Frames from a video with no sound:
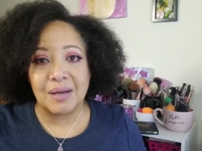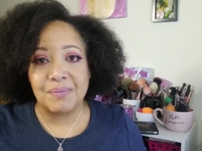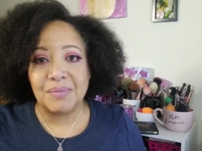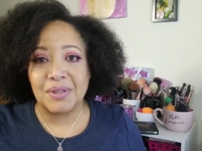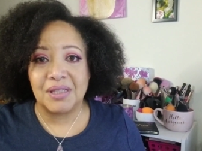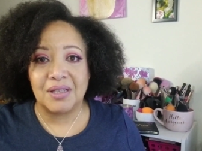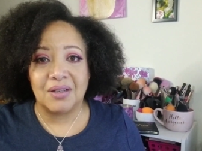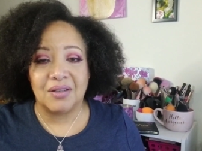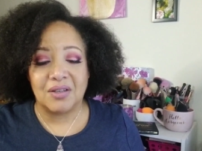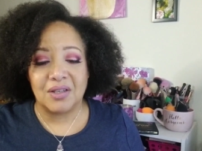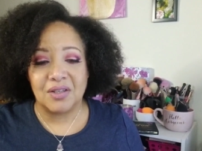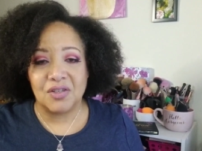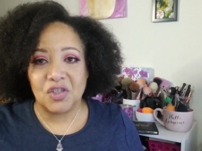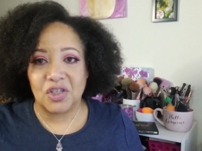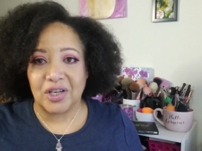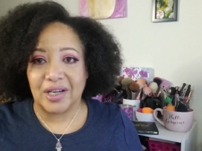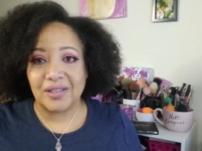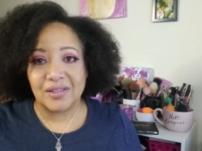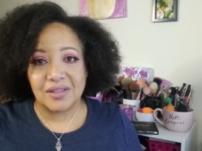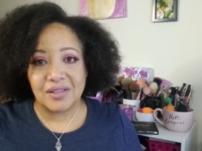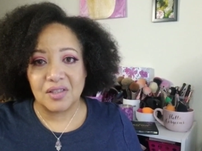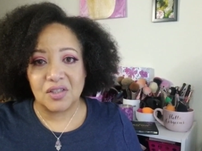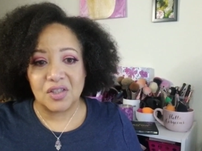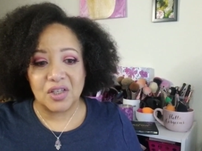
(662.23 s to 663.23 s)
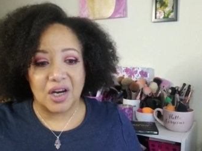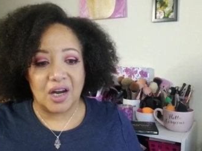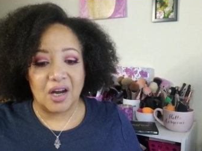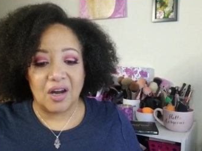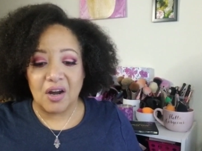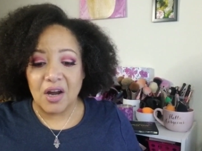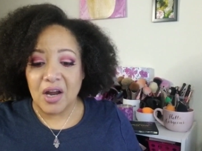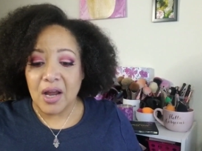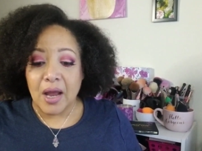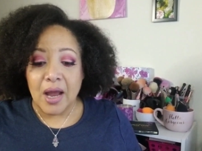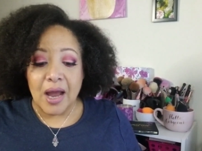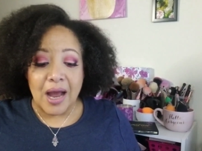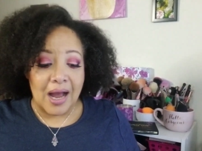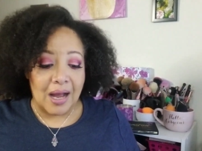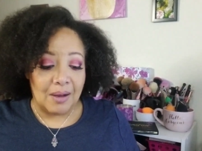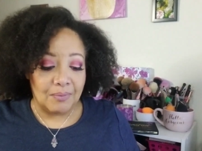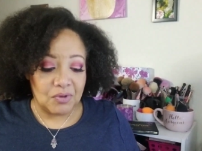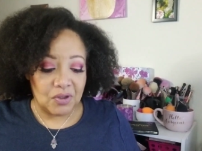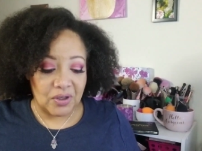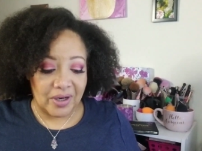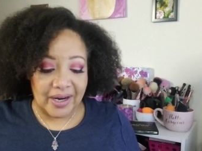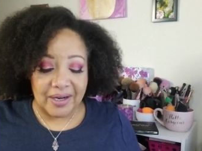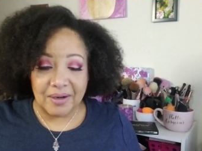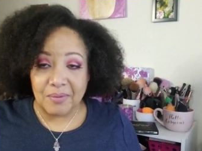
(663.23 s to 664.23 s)
I'm still congested, y'all.
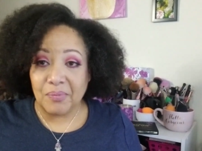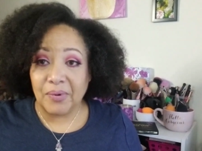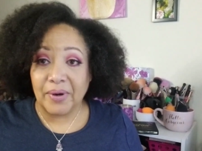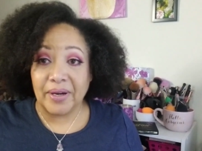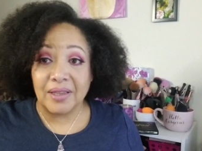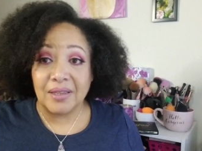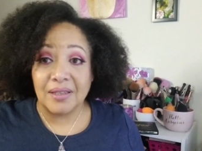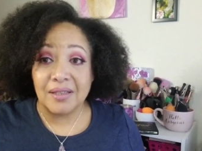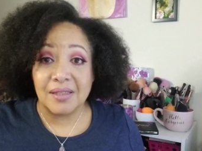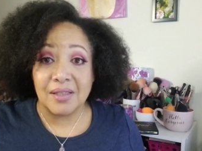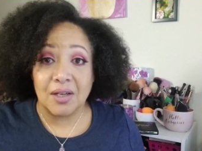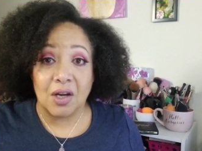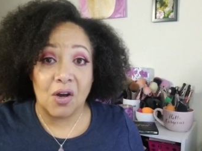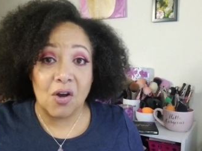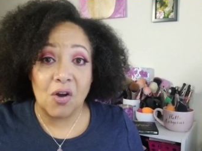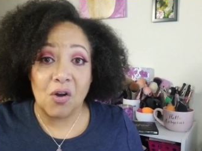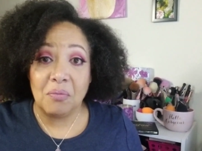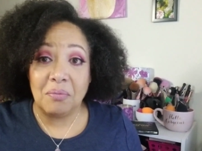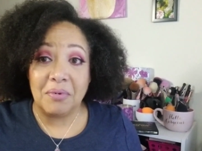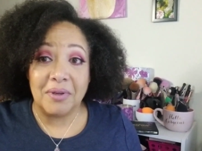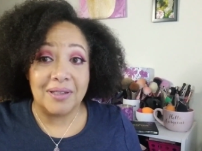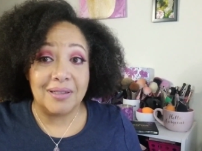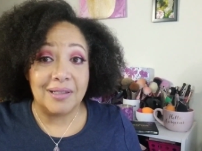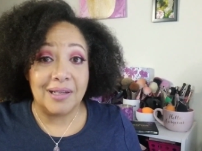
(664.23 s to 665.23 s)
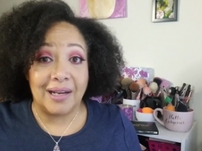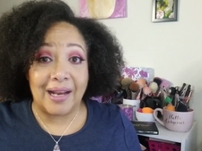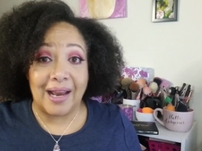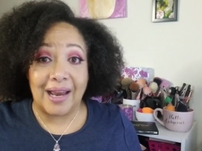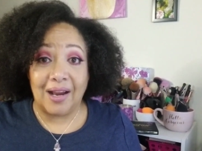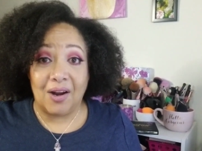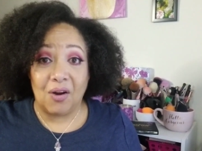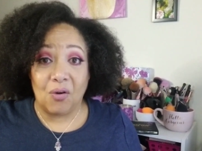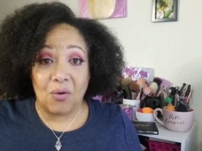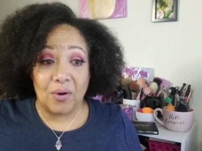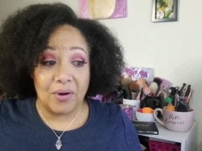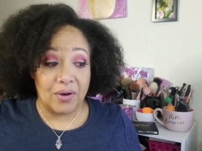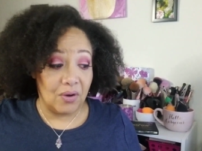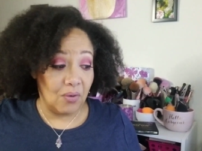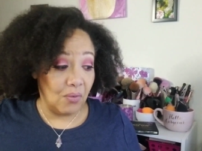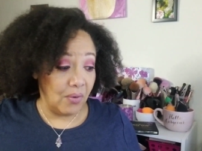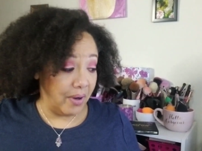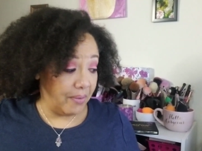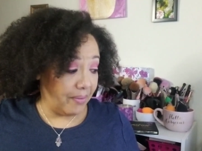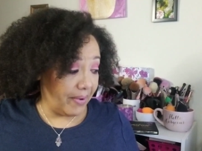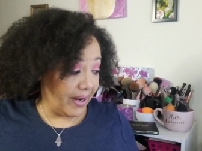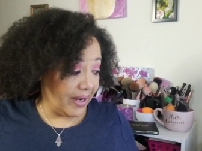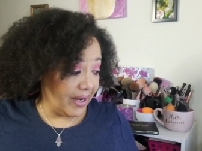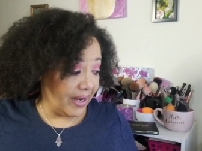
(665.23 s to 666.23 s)
I'm trying to break this cold, but it ain't going
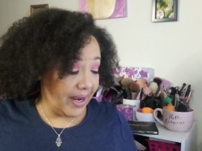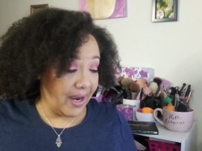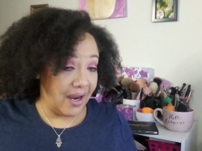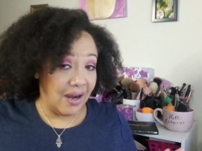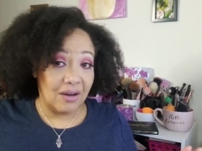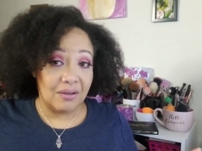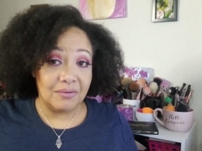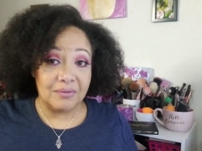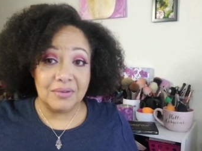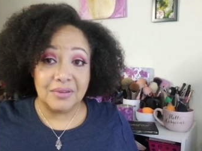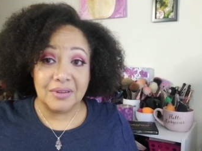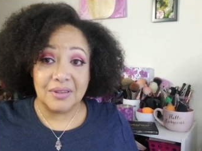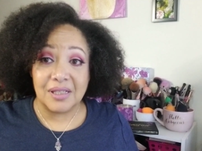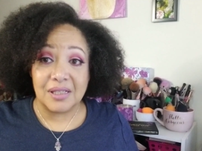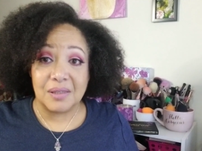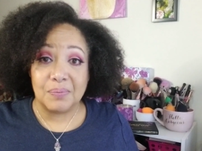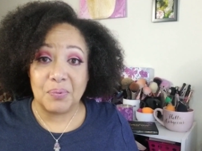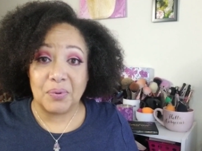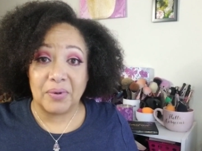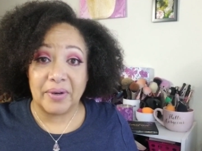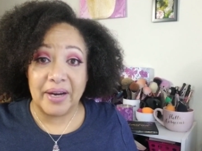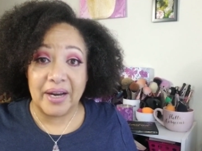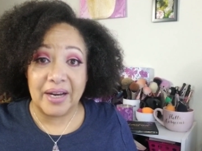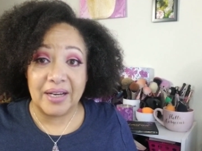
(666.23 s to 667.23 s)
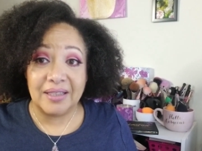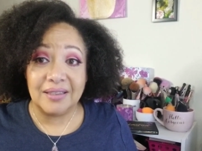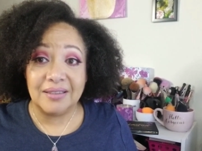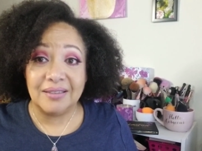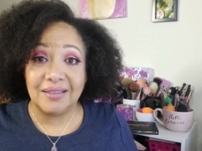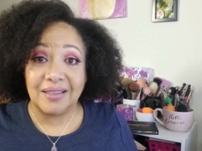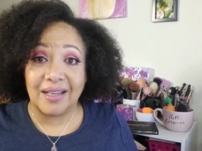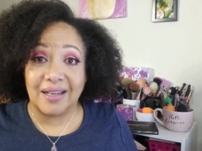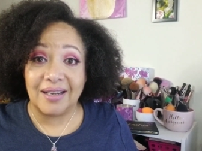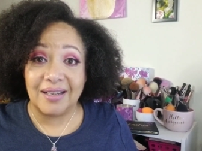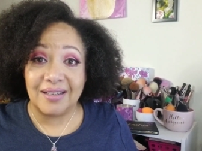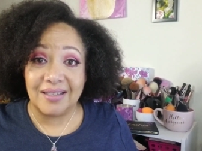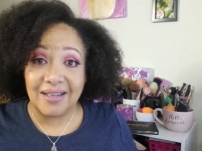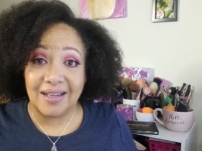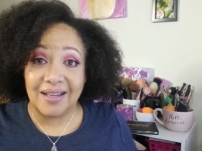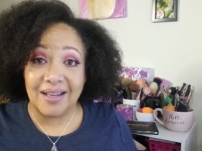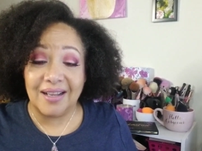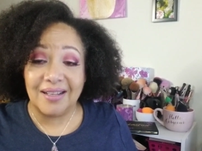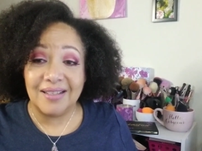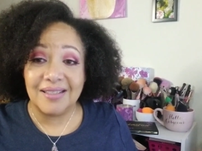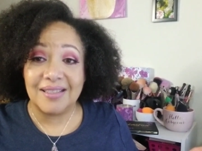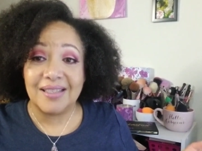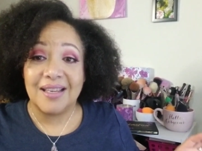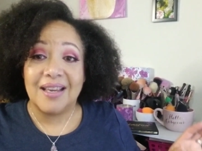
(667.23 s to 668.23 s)
nowhere right now. Let's pray that it
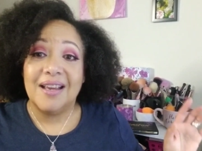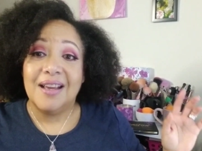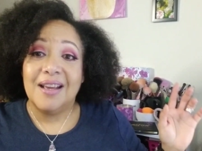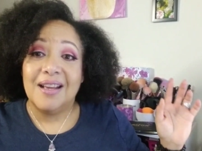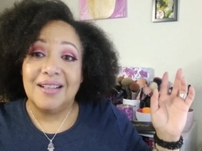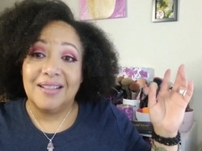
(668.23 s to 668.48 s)
does.